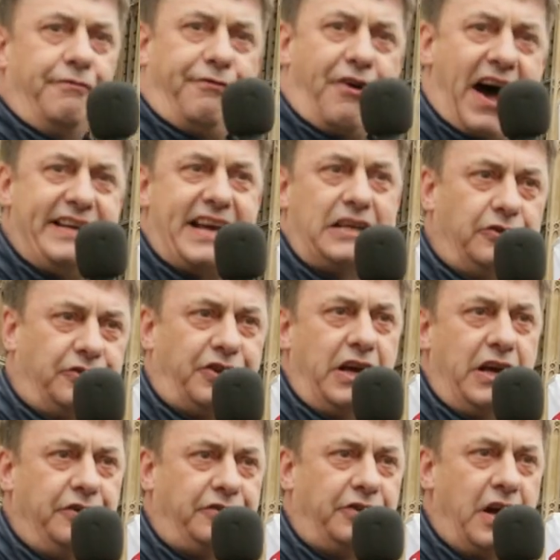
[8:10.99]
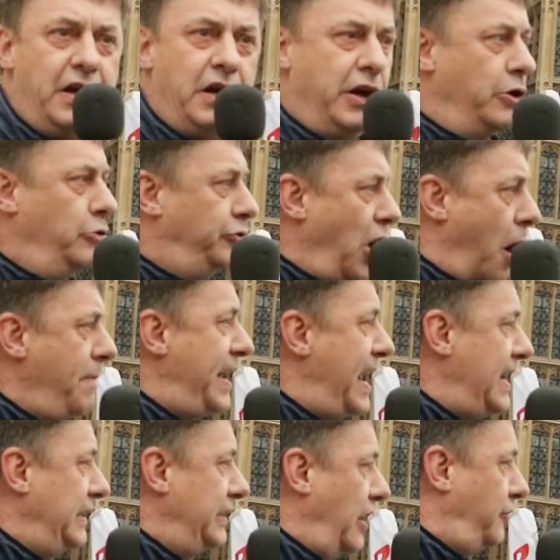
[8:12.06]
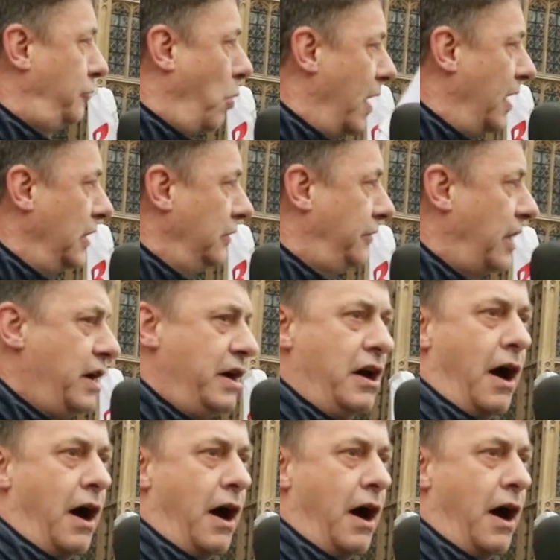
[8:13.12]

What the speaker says: and financiers who dominate this world